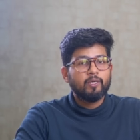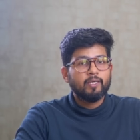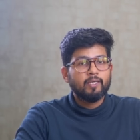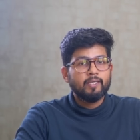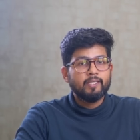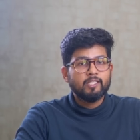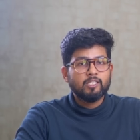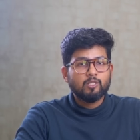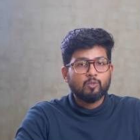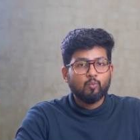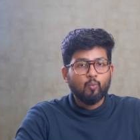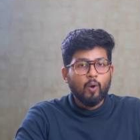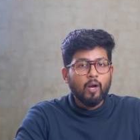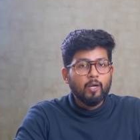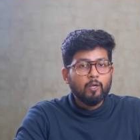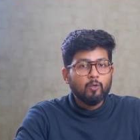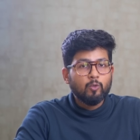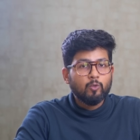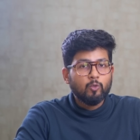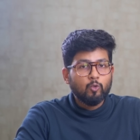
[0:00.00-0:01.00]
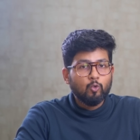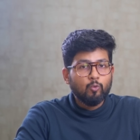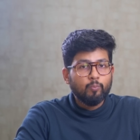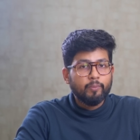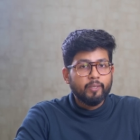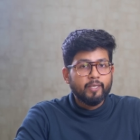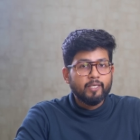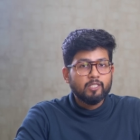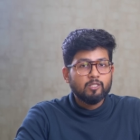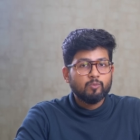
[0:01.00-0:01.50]
at least one to two
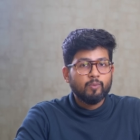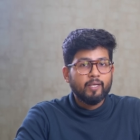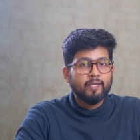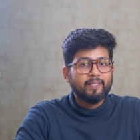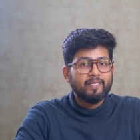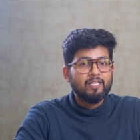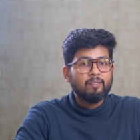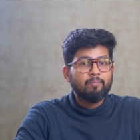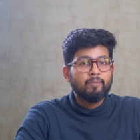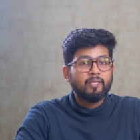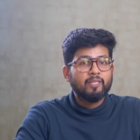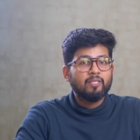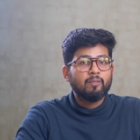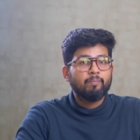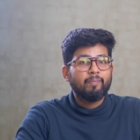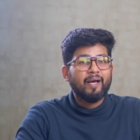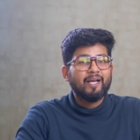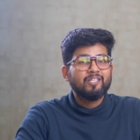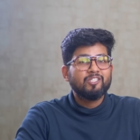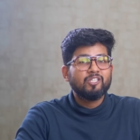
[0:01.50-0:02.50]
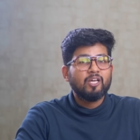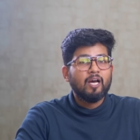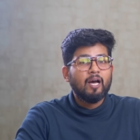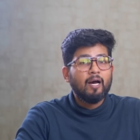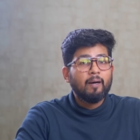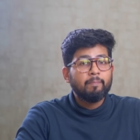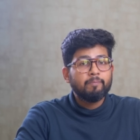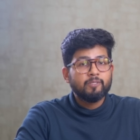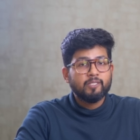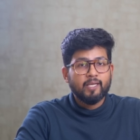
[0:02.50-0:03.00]
minutes while keeping the patch
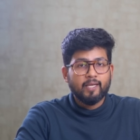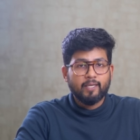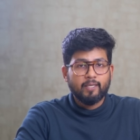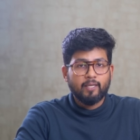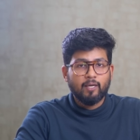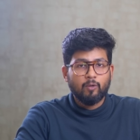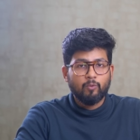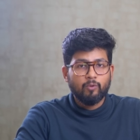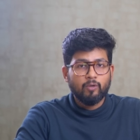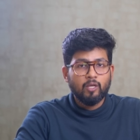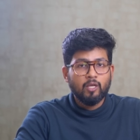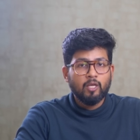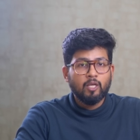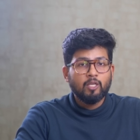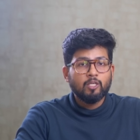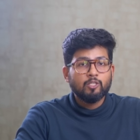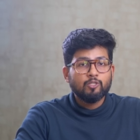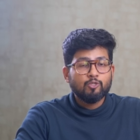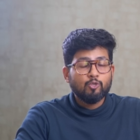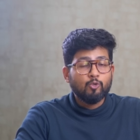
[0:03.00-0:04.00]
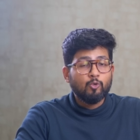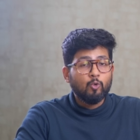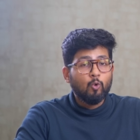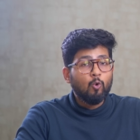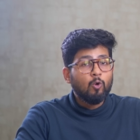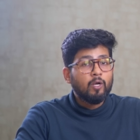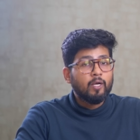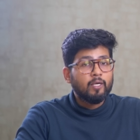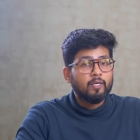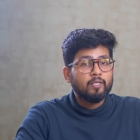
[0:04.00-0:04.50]
upside down, so
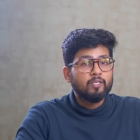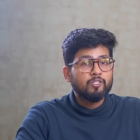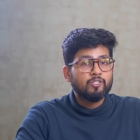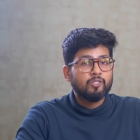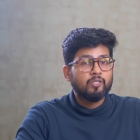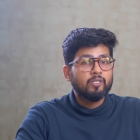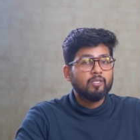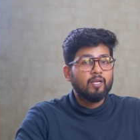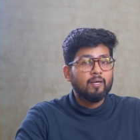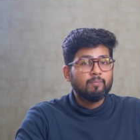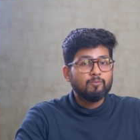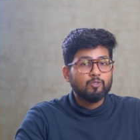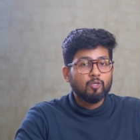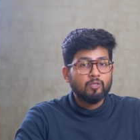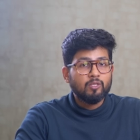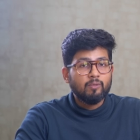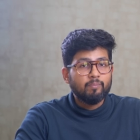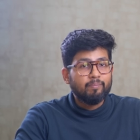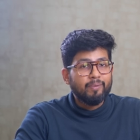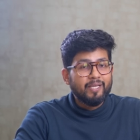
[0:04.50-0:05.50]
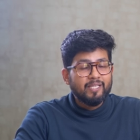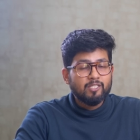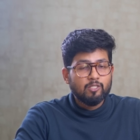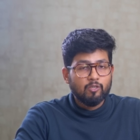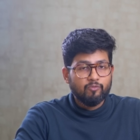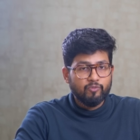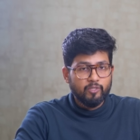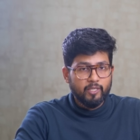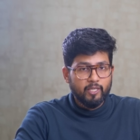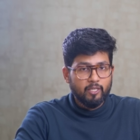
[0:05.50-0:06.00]
no conditioner comes on the base
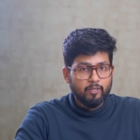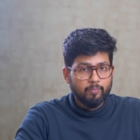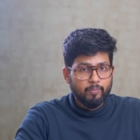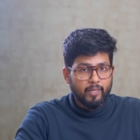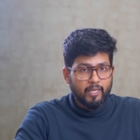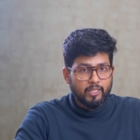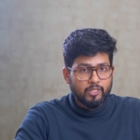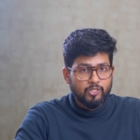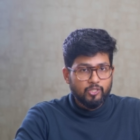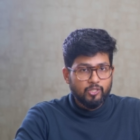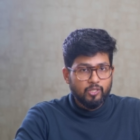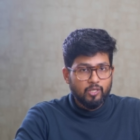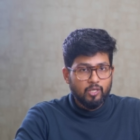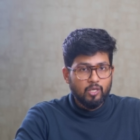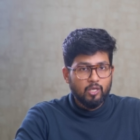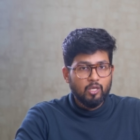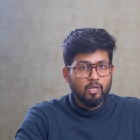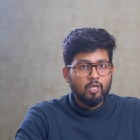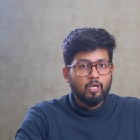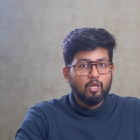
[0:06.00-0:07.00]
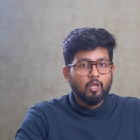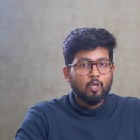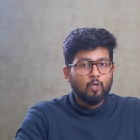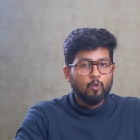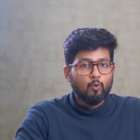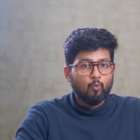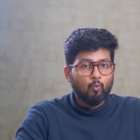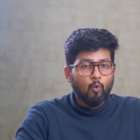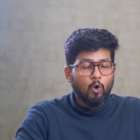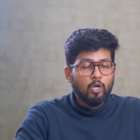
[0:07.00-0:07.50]
of the hair patch.
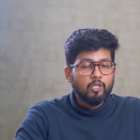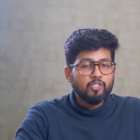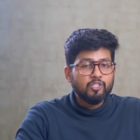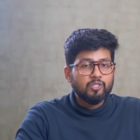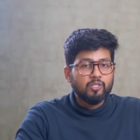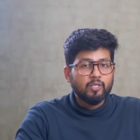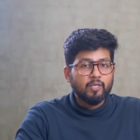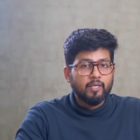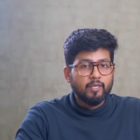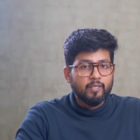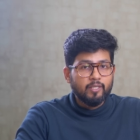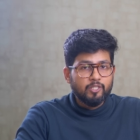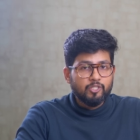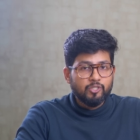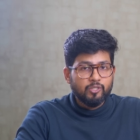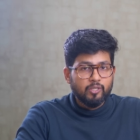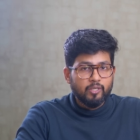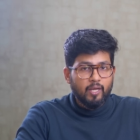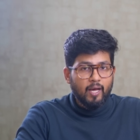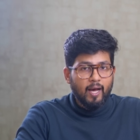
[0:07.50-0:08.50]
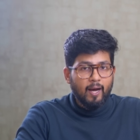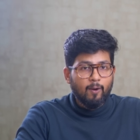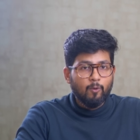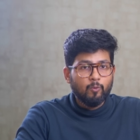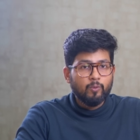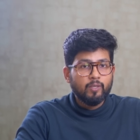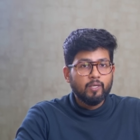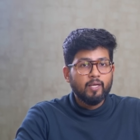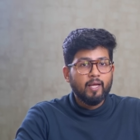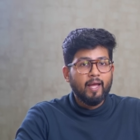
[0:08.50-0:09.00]
Wash the conditioner
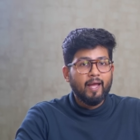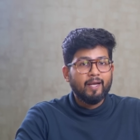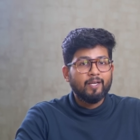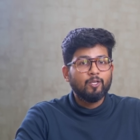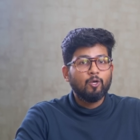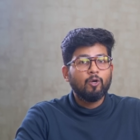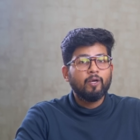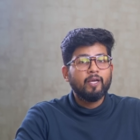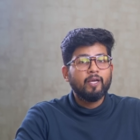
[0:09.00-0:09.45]
out and your